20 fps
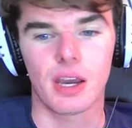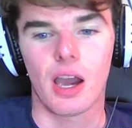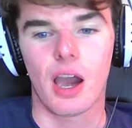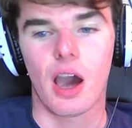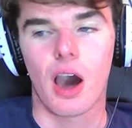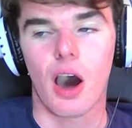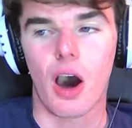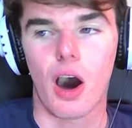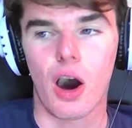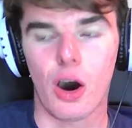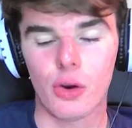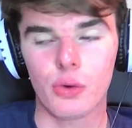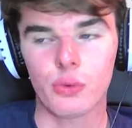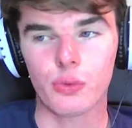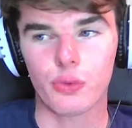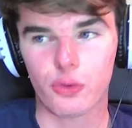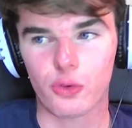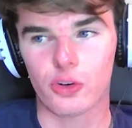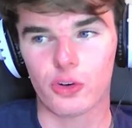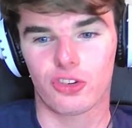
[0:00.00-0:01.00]

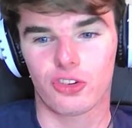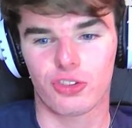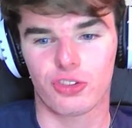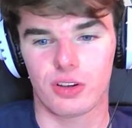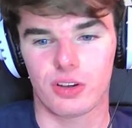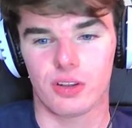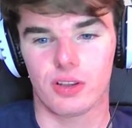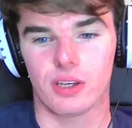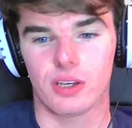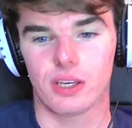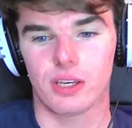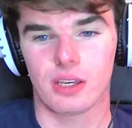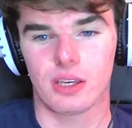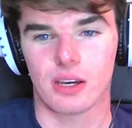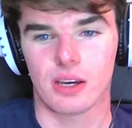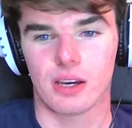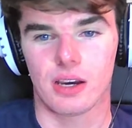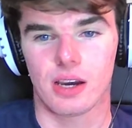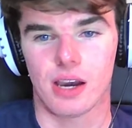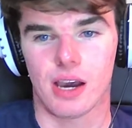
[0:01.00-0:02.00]
unfortunately,
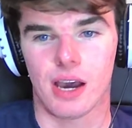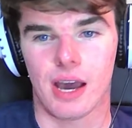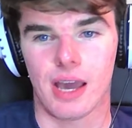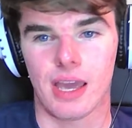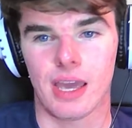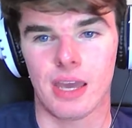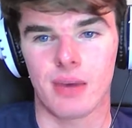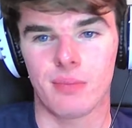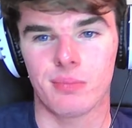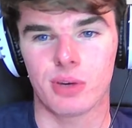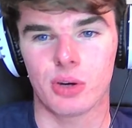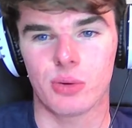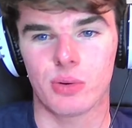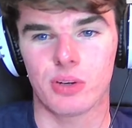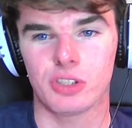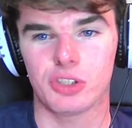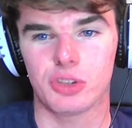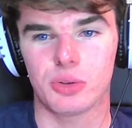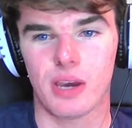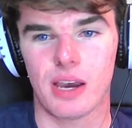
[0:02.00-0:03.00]
I am going
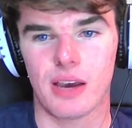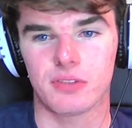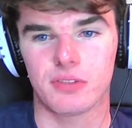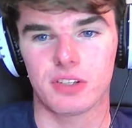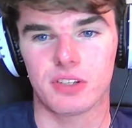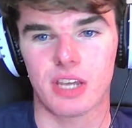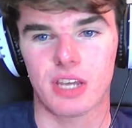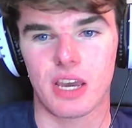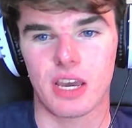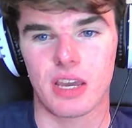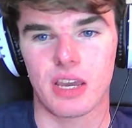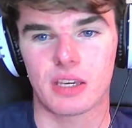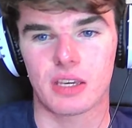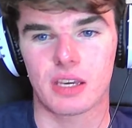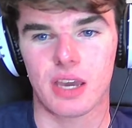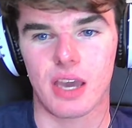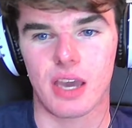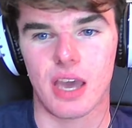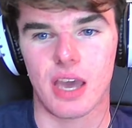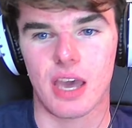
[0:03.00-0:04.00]
to have to take
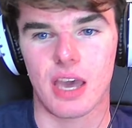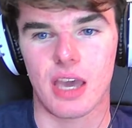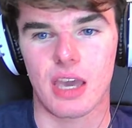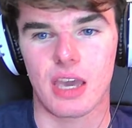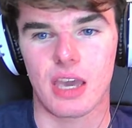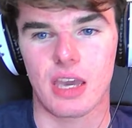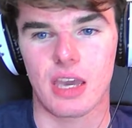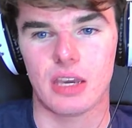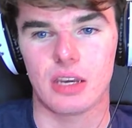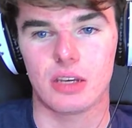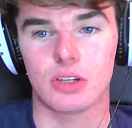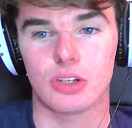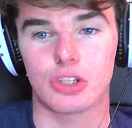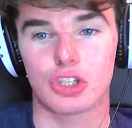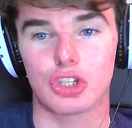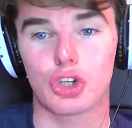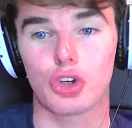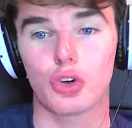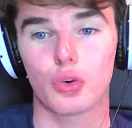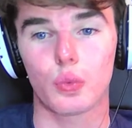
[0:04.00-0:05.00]
a
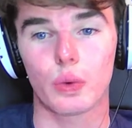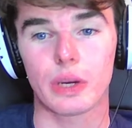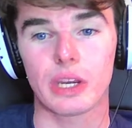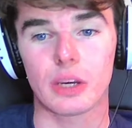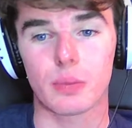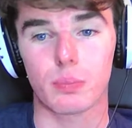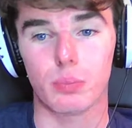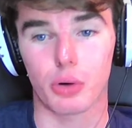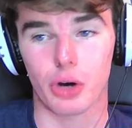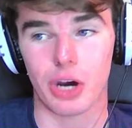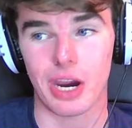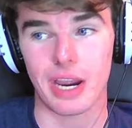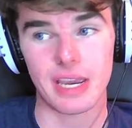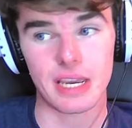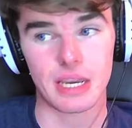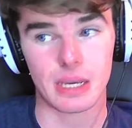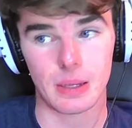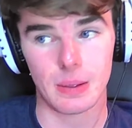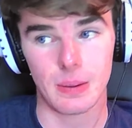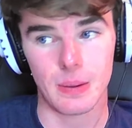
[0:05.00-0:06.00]
2-week
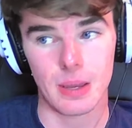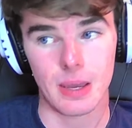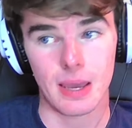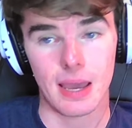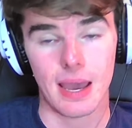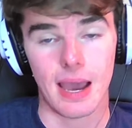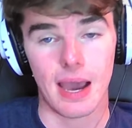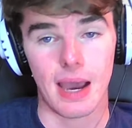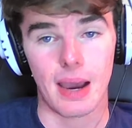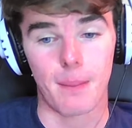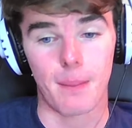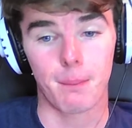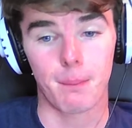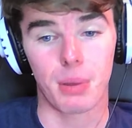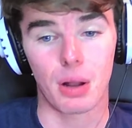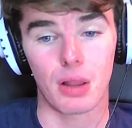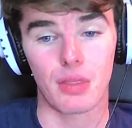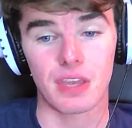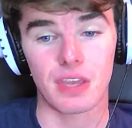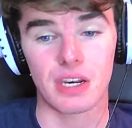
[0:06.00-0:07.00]
break.
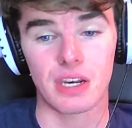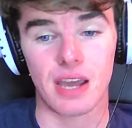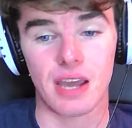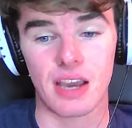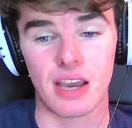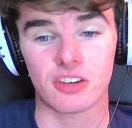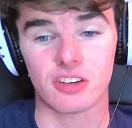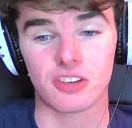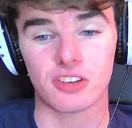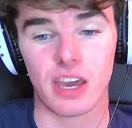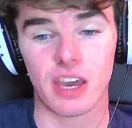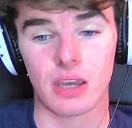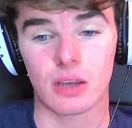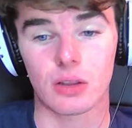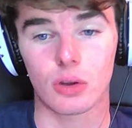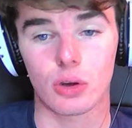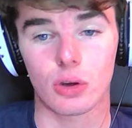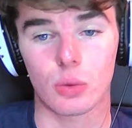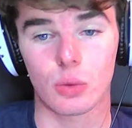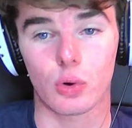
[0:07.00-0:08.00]
But the next
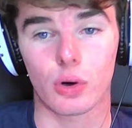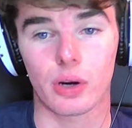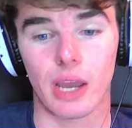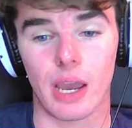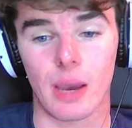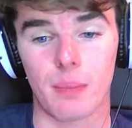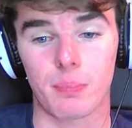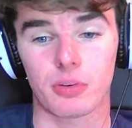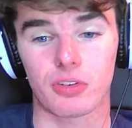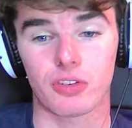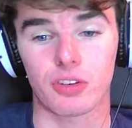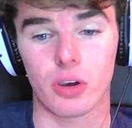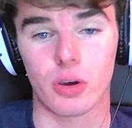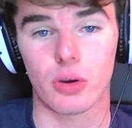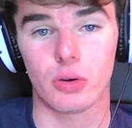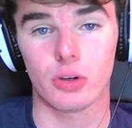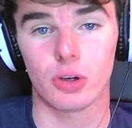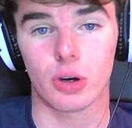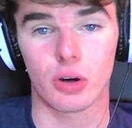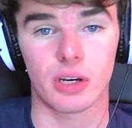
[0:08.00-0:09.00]
Angler Award episode,
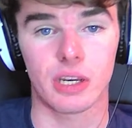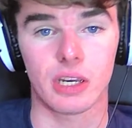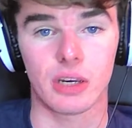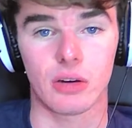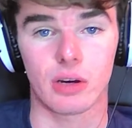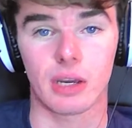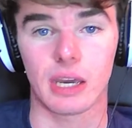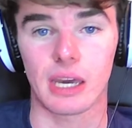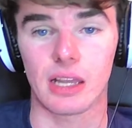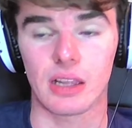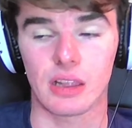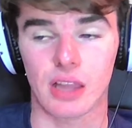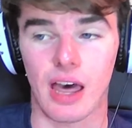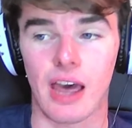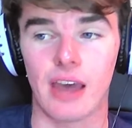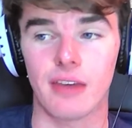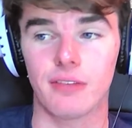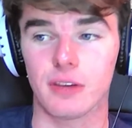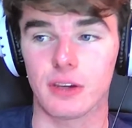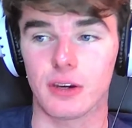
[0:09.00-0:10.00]
you're hearing it
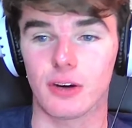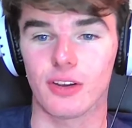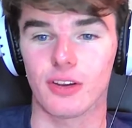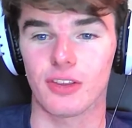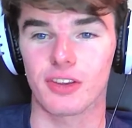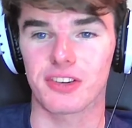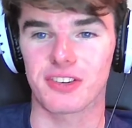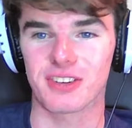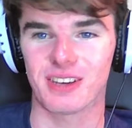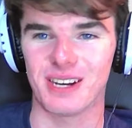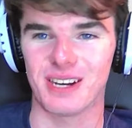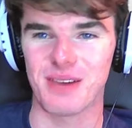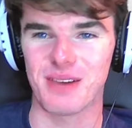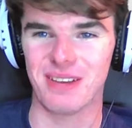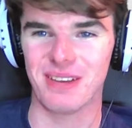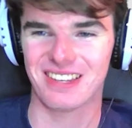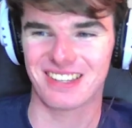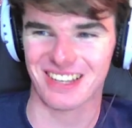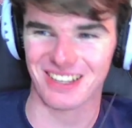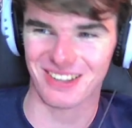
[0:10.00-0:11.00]
live here on the Sunday
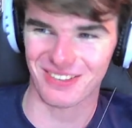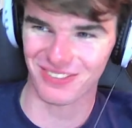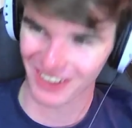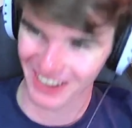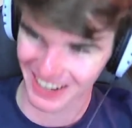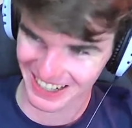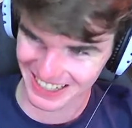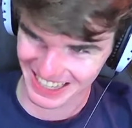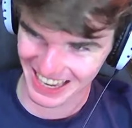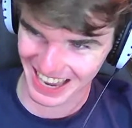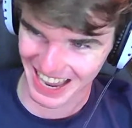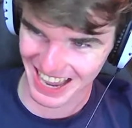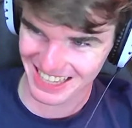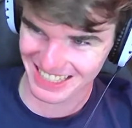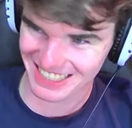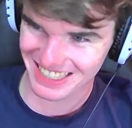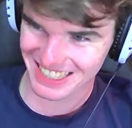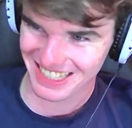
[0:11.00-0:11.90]
Biscuits podcast.